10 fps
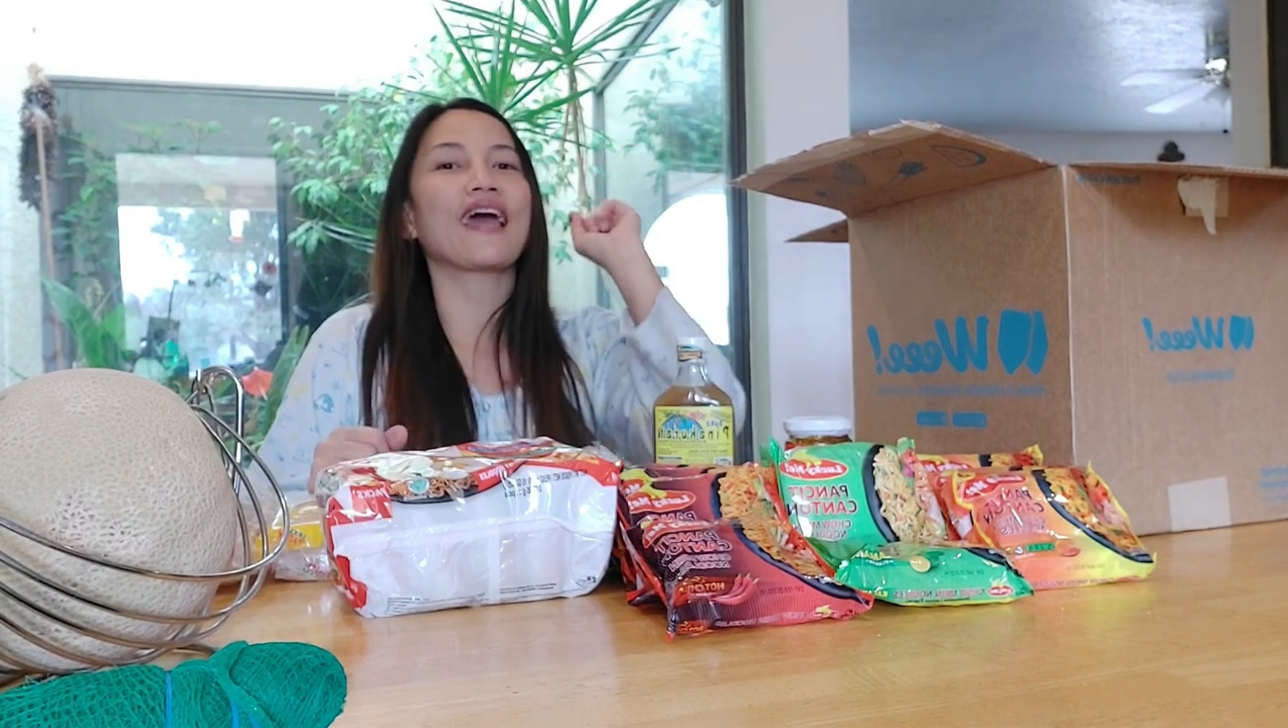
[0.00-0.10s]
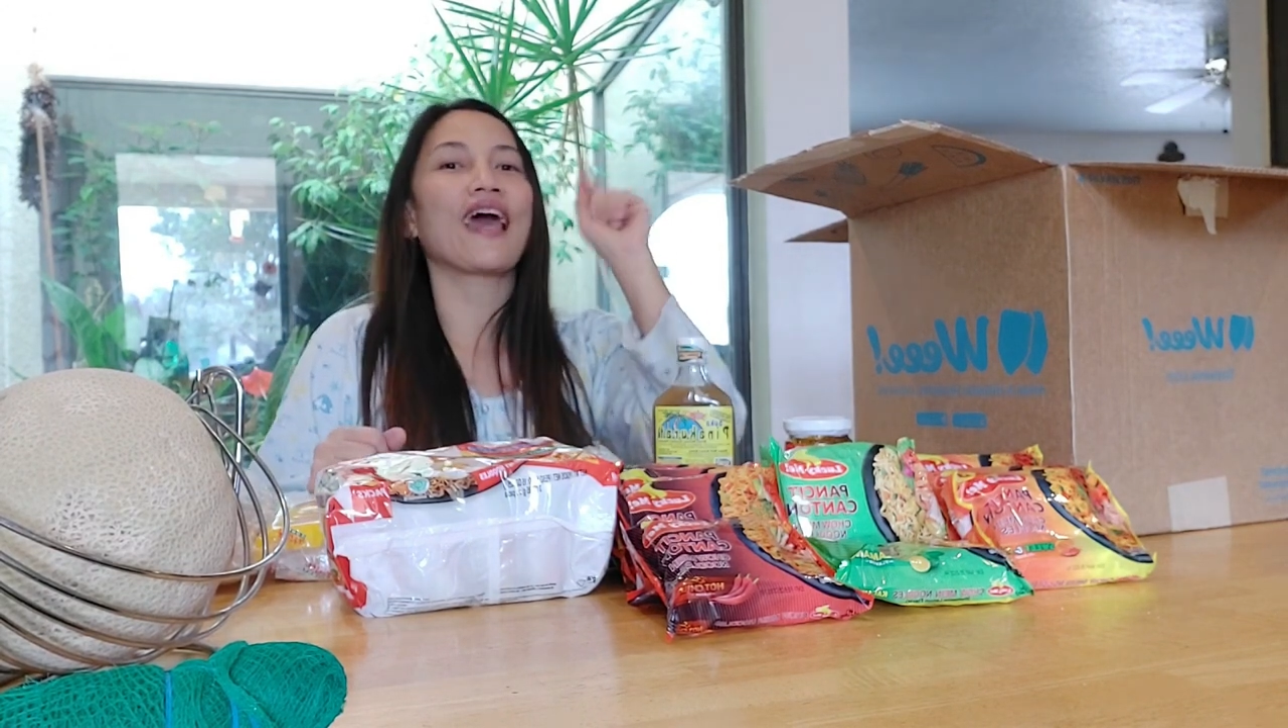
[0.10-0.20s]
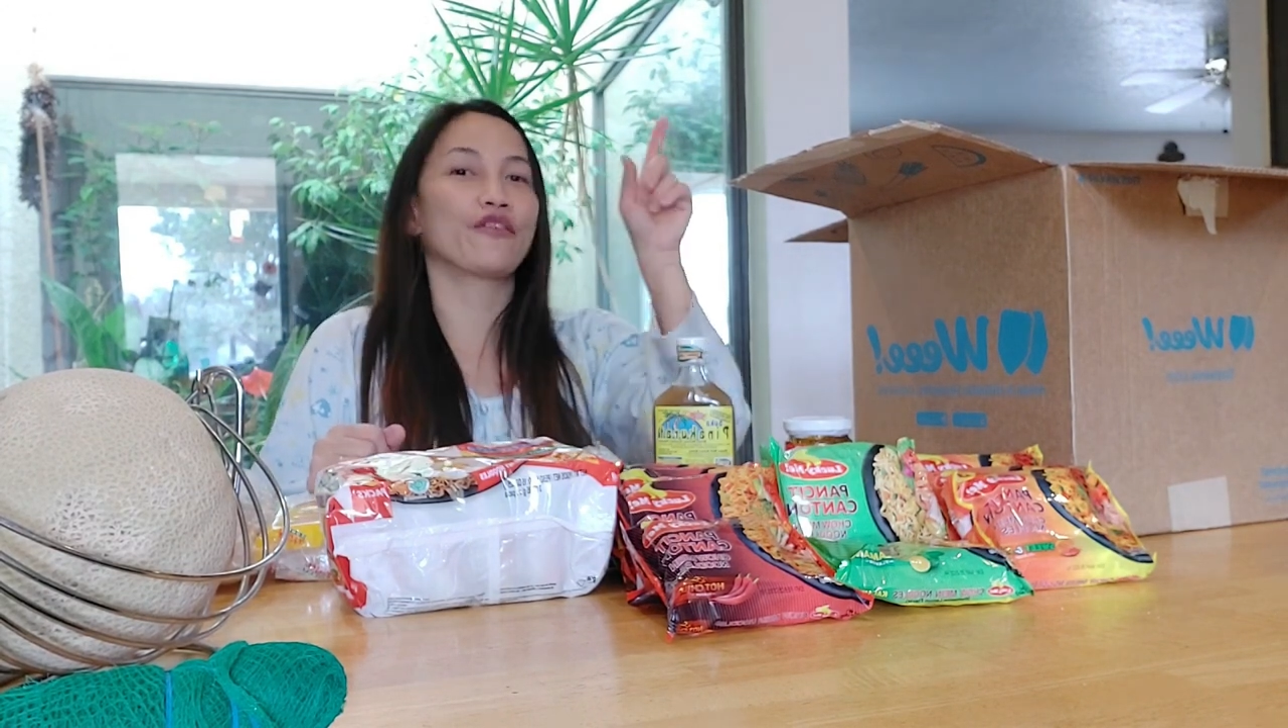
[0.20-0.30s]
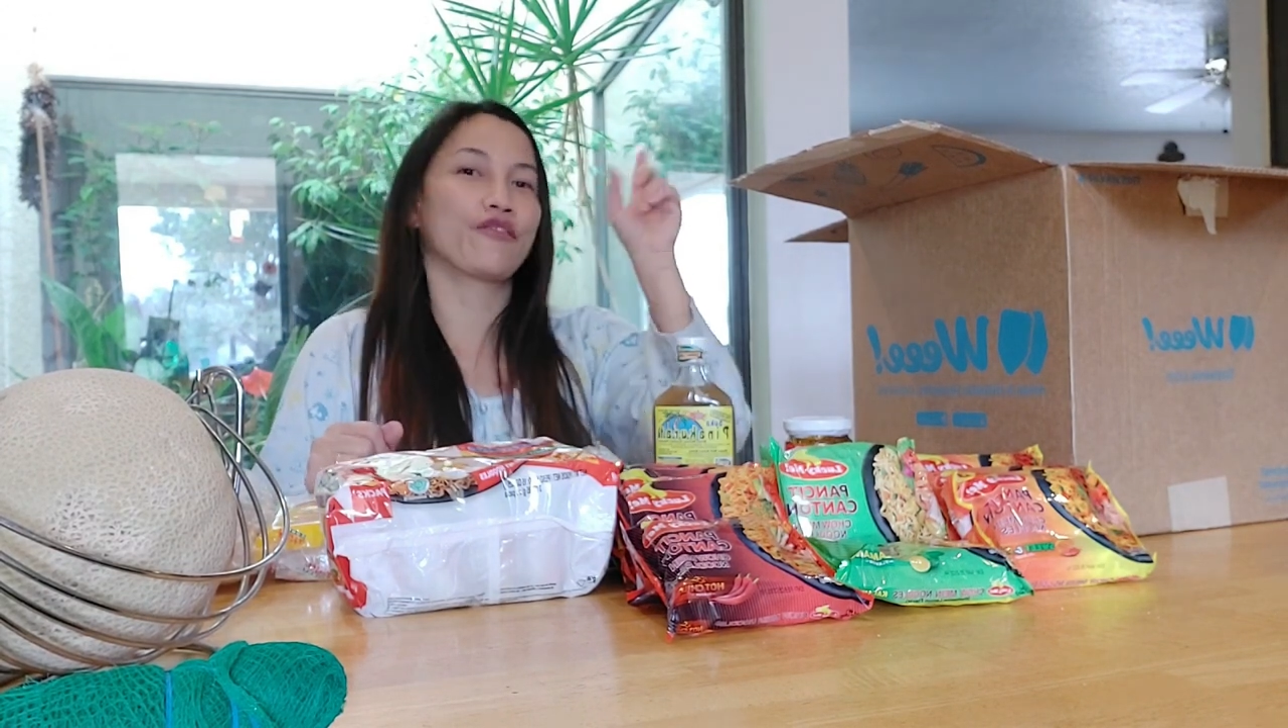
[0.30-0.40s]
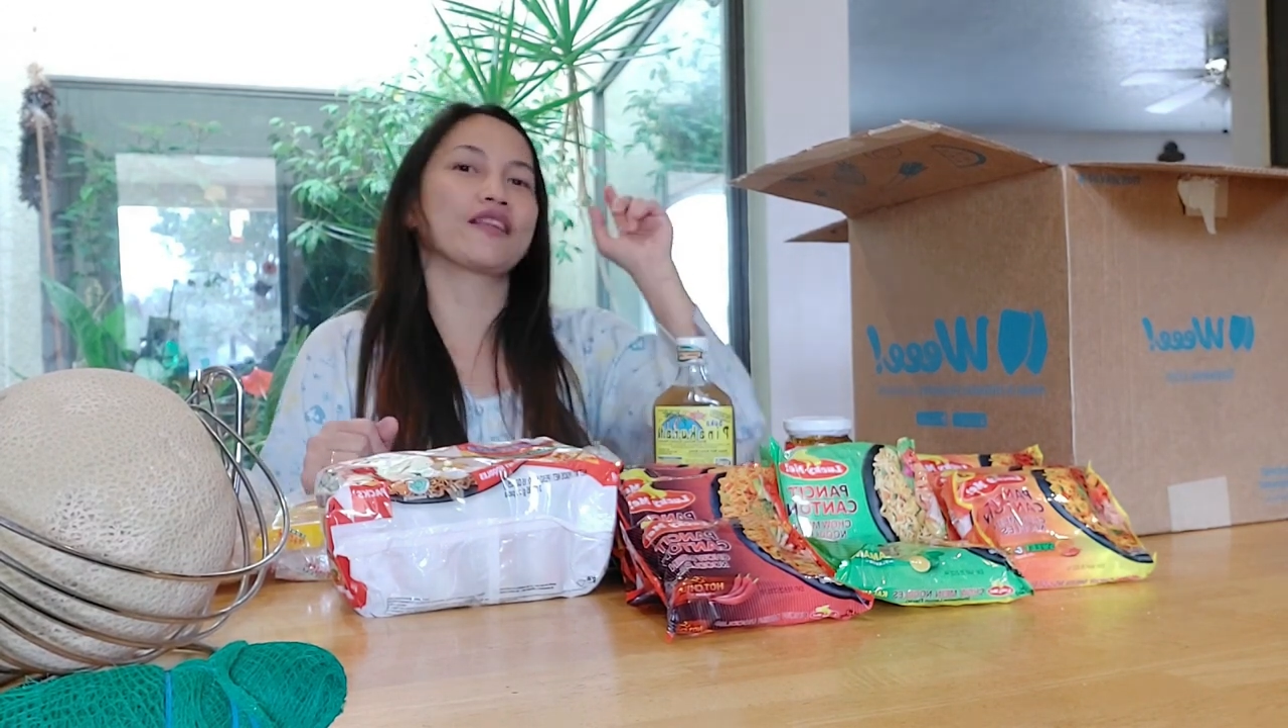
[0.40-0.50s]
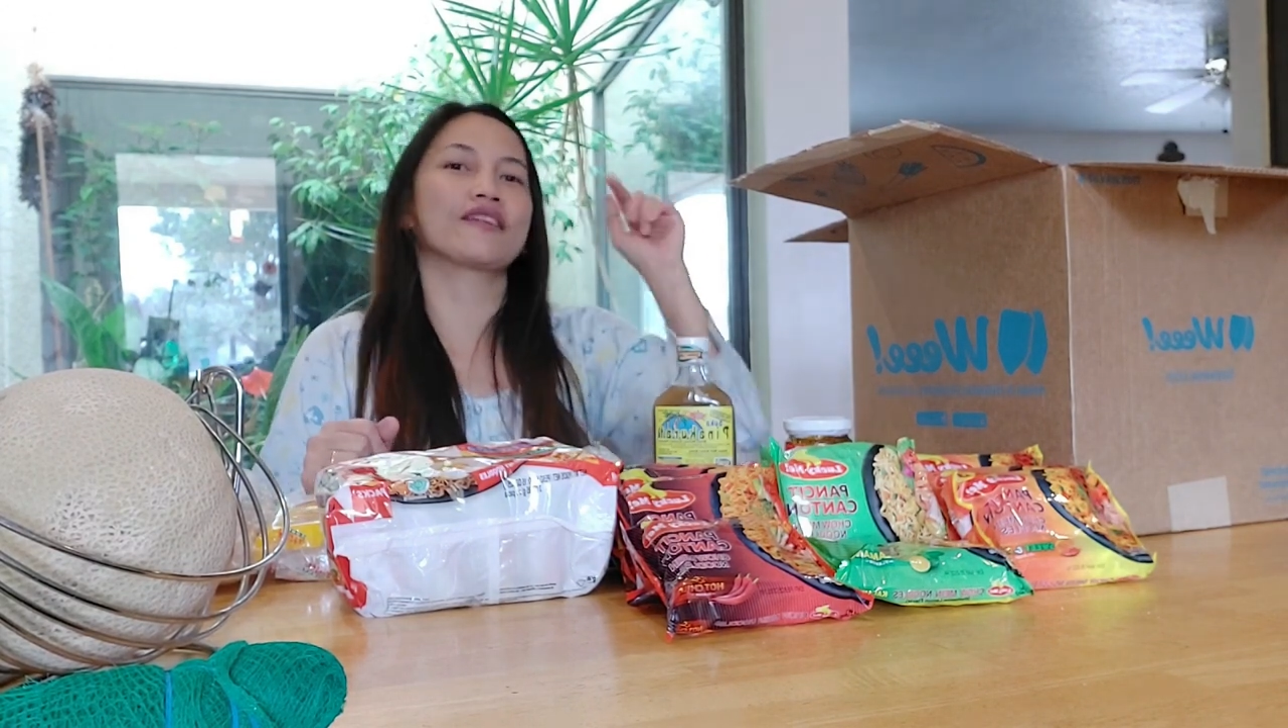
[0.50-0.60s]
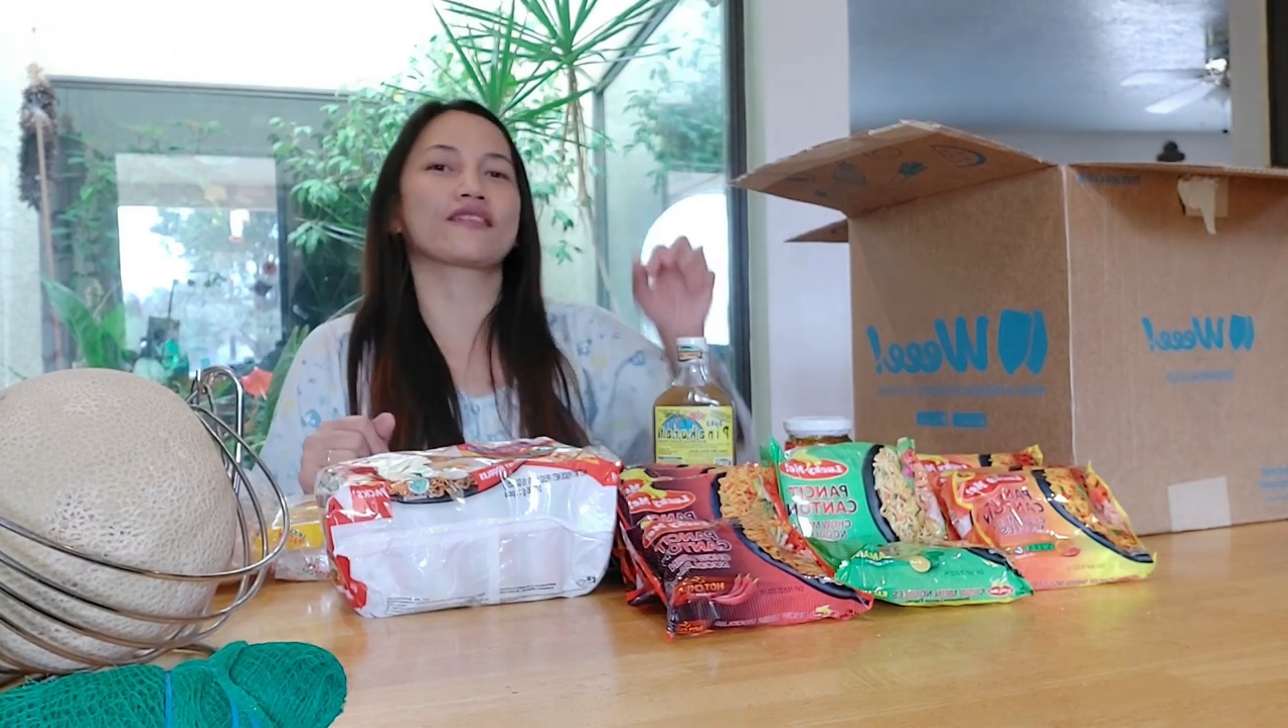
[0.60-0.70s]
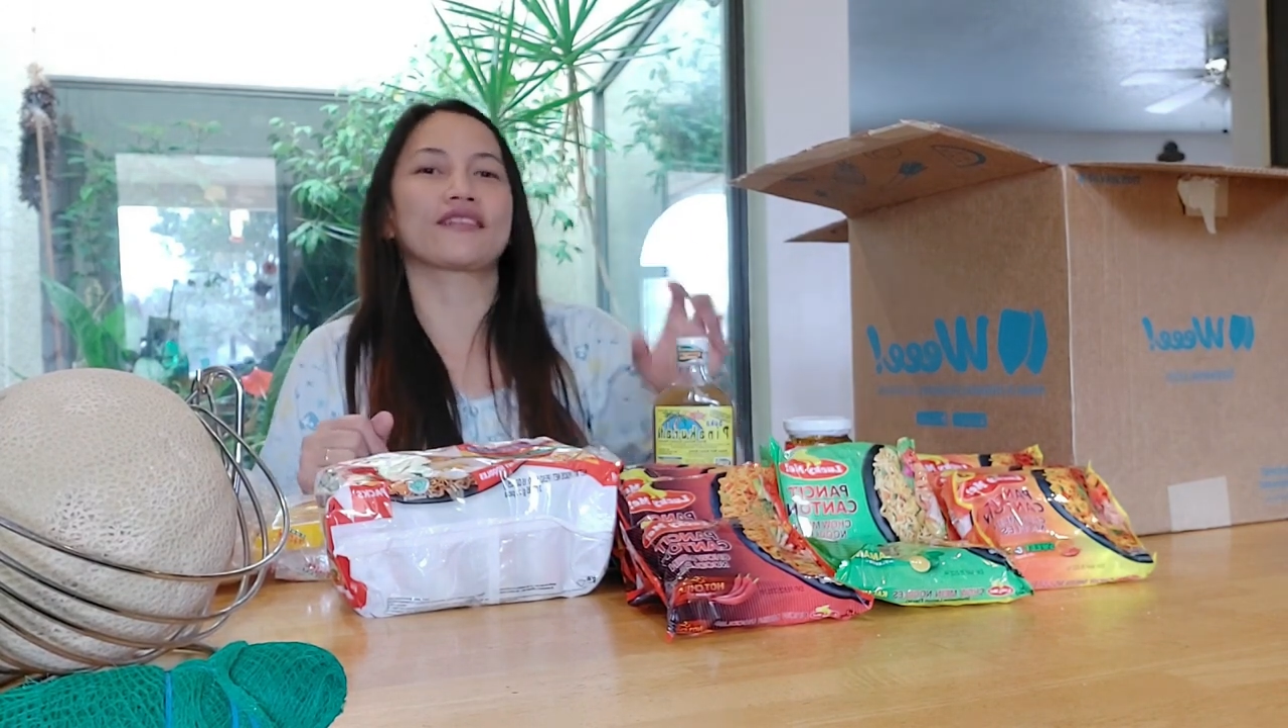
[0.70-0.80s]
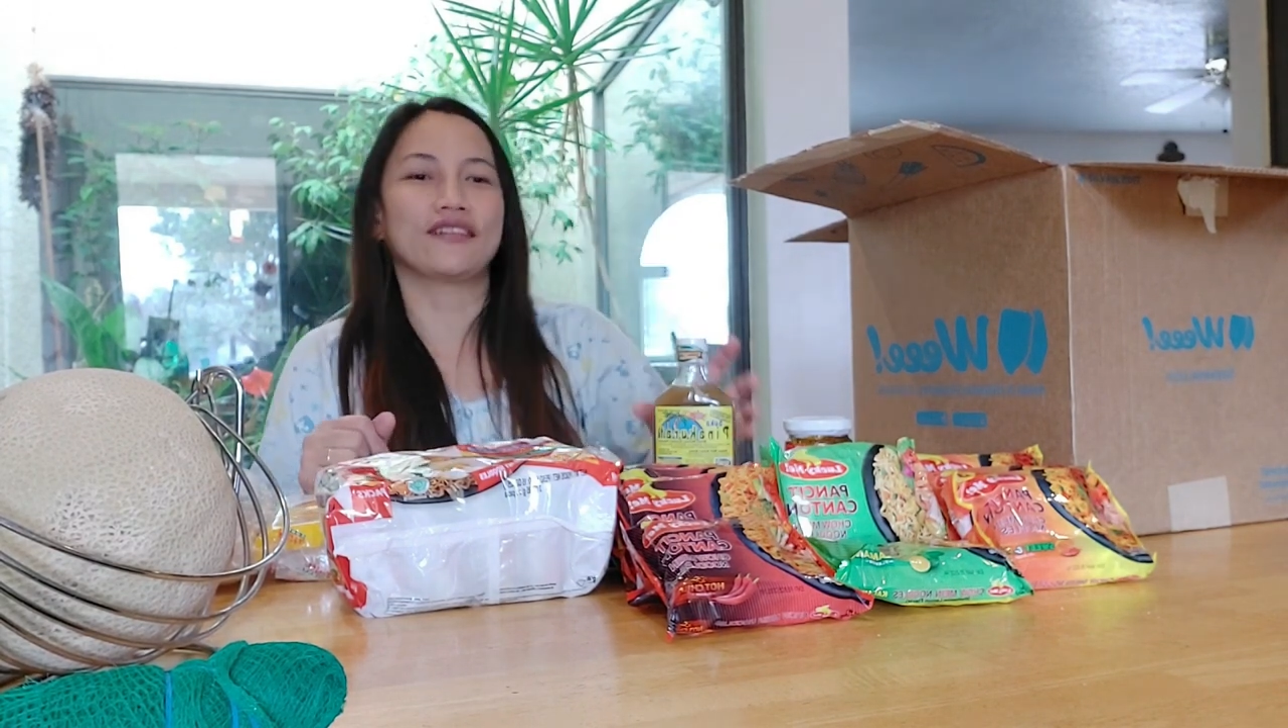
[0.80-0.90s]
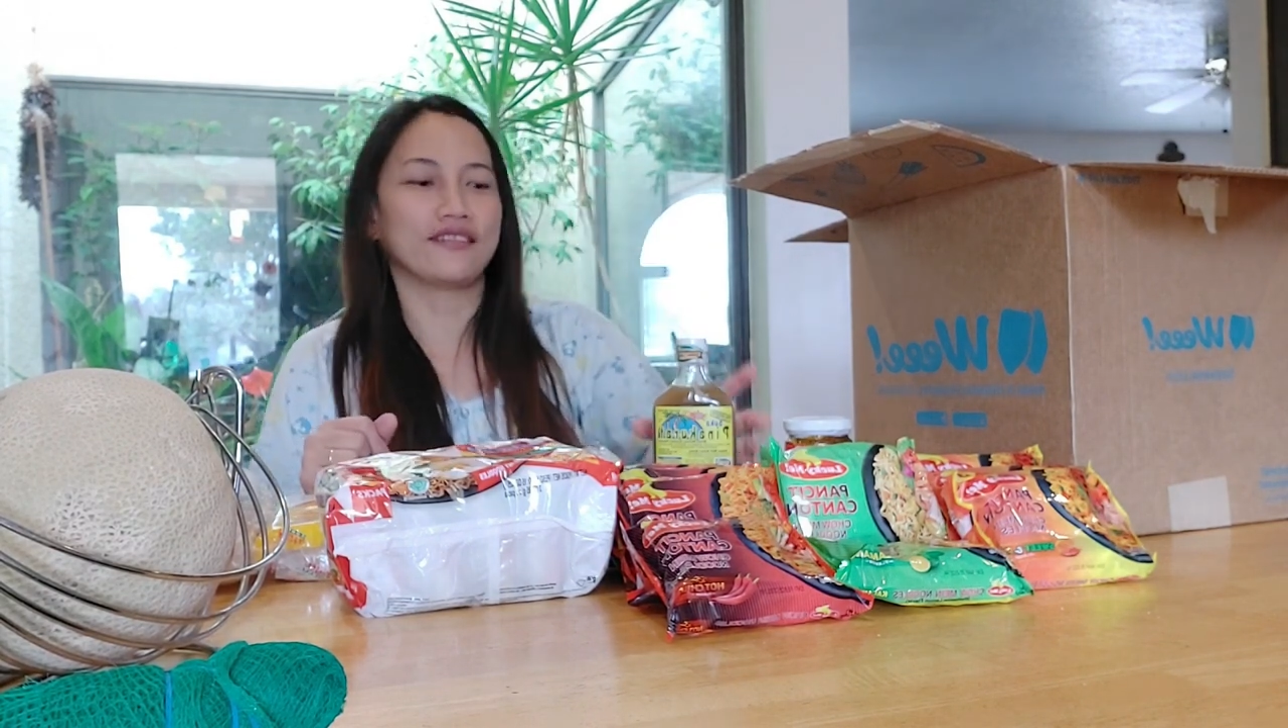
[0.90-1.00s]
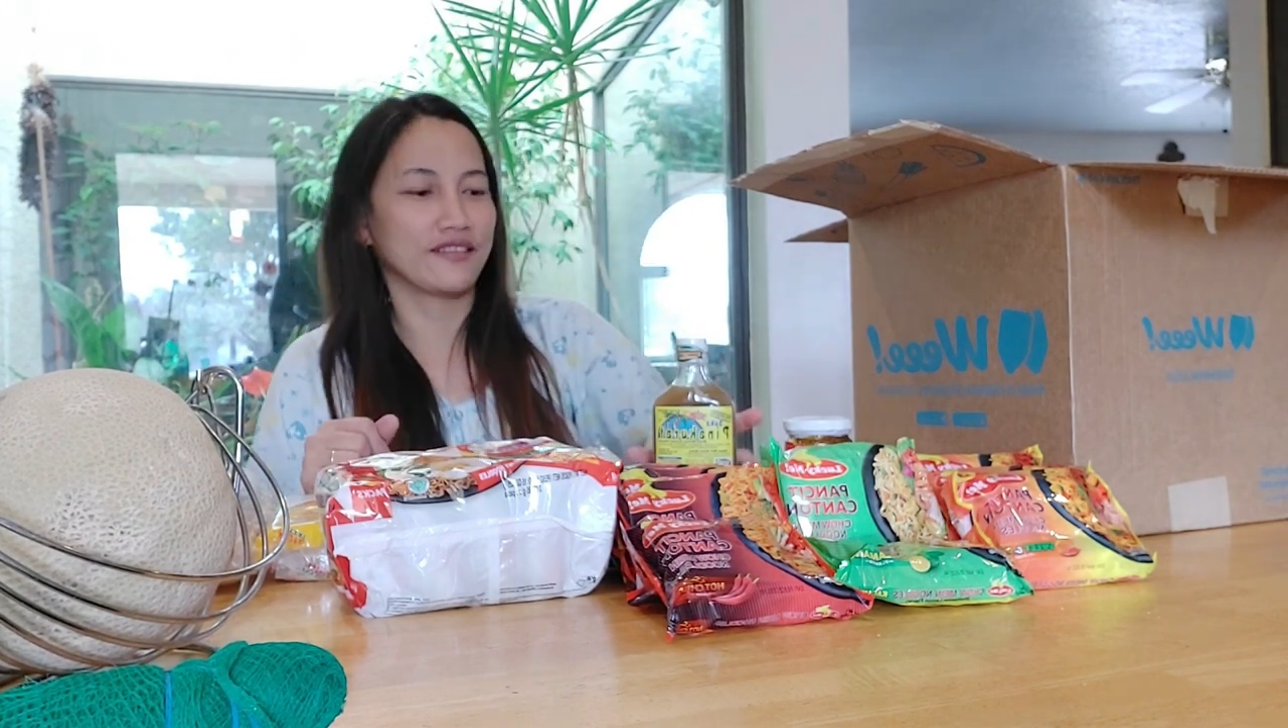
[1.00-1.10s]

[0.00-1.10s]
and register.